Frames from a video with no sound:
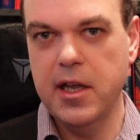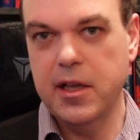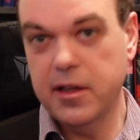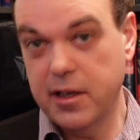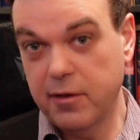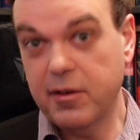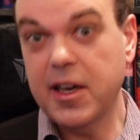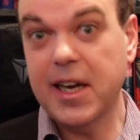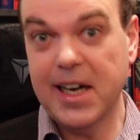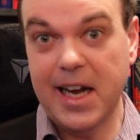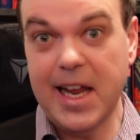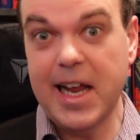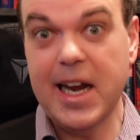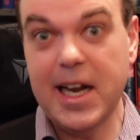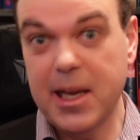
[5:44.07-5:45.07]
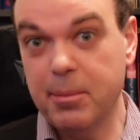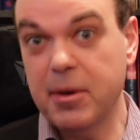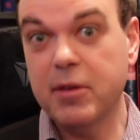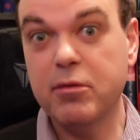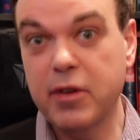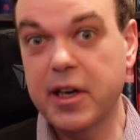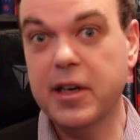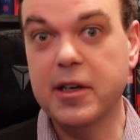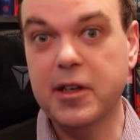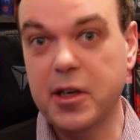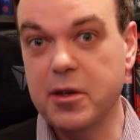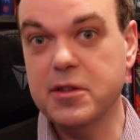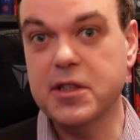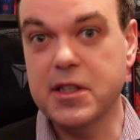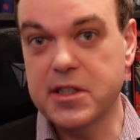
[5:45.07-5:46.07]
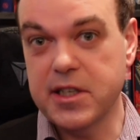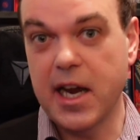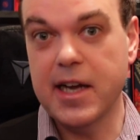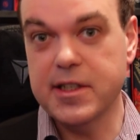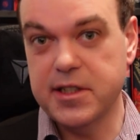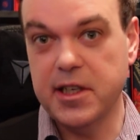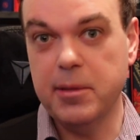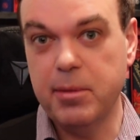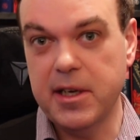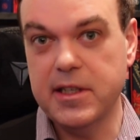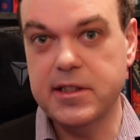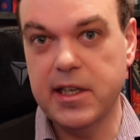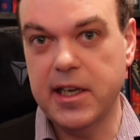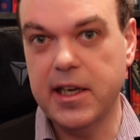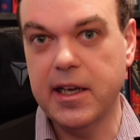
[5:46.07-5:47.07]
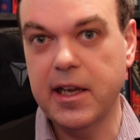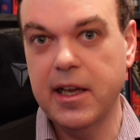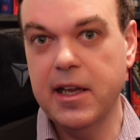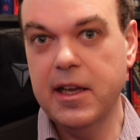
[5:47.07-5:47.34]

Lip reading: that have clearly been written using ChatGPT.